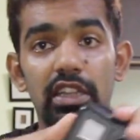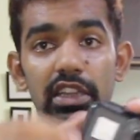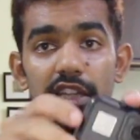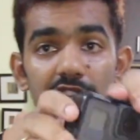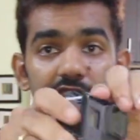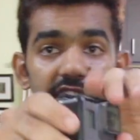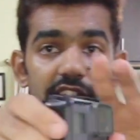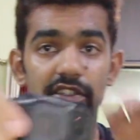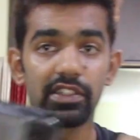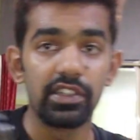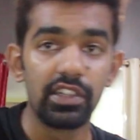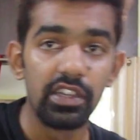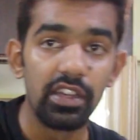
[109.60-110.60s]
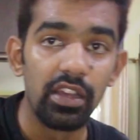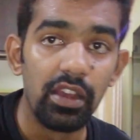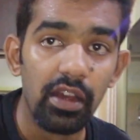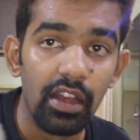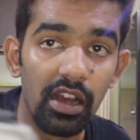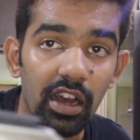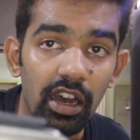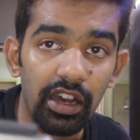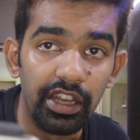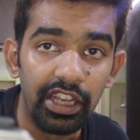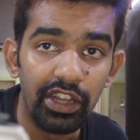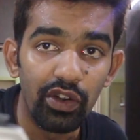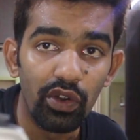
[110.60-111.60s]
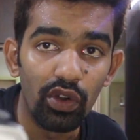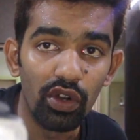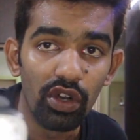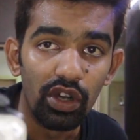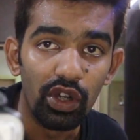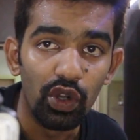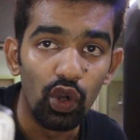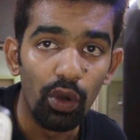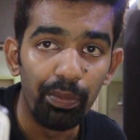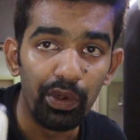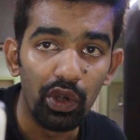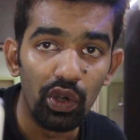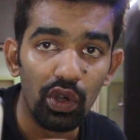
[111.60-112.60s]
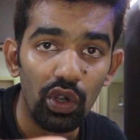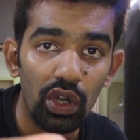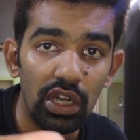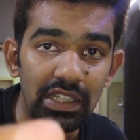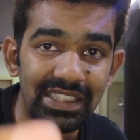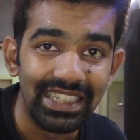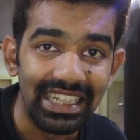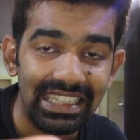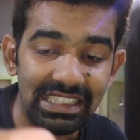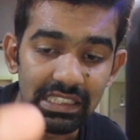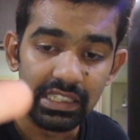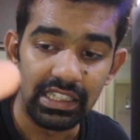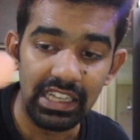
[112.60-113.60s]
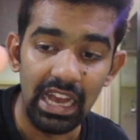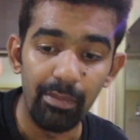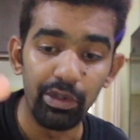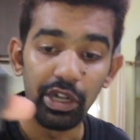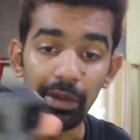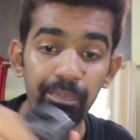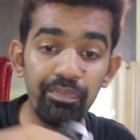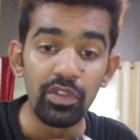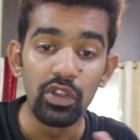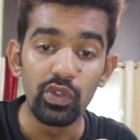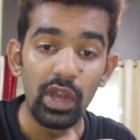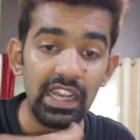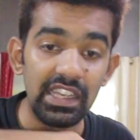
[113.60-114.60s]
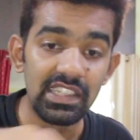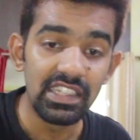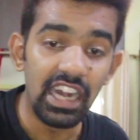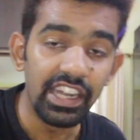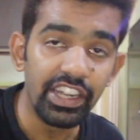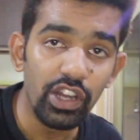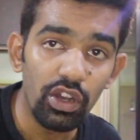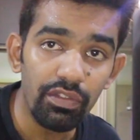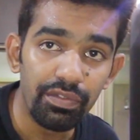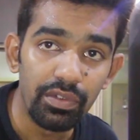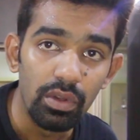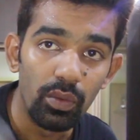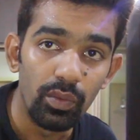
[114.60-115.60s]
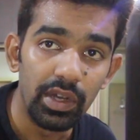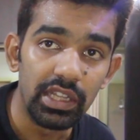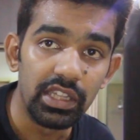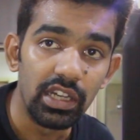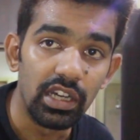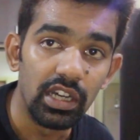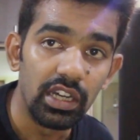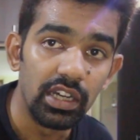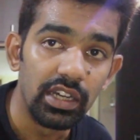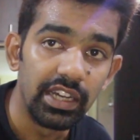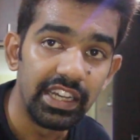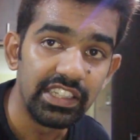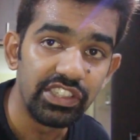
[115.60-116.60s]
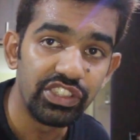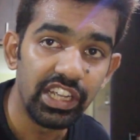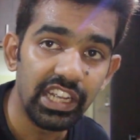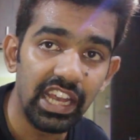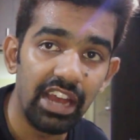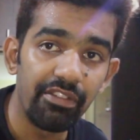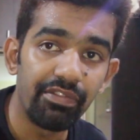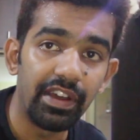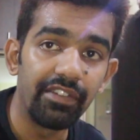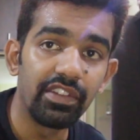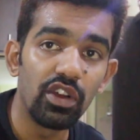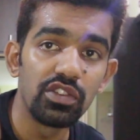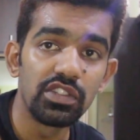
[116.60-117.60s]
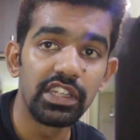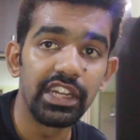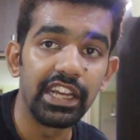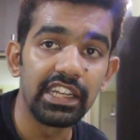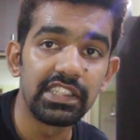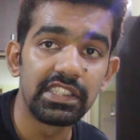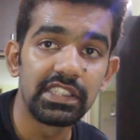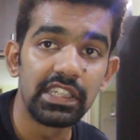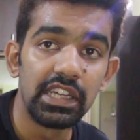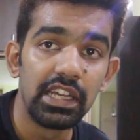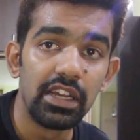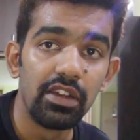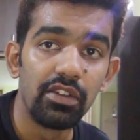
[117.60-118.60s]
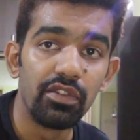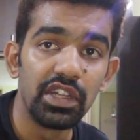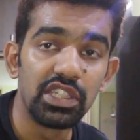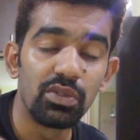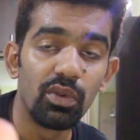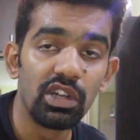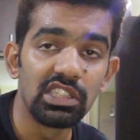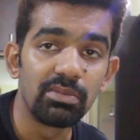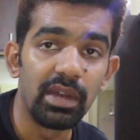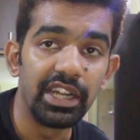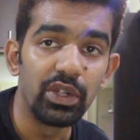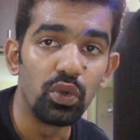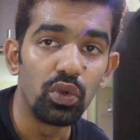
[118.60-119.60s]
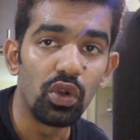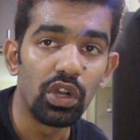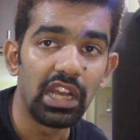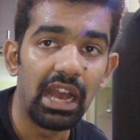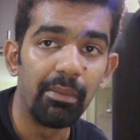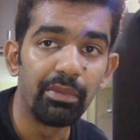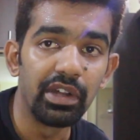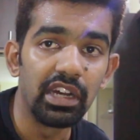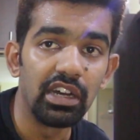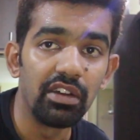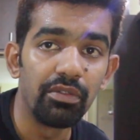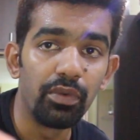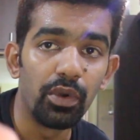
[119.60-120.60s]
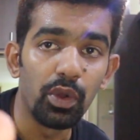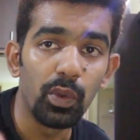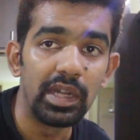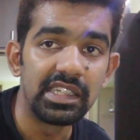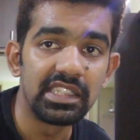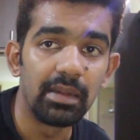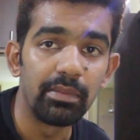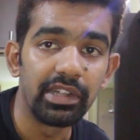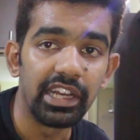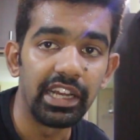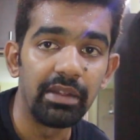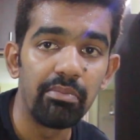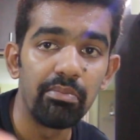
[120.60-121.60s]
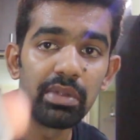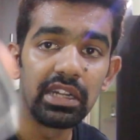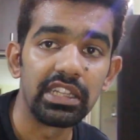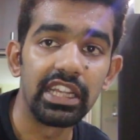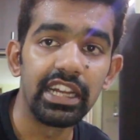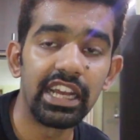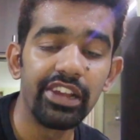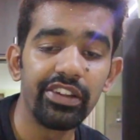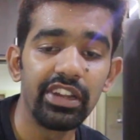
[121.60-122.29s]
this, a Hero GoPro 6 camera. So I started off with a SJCam 5000X, which was my 2GO camera for quite some time, but then I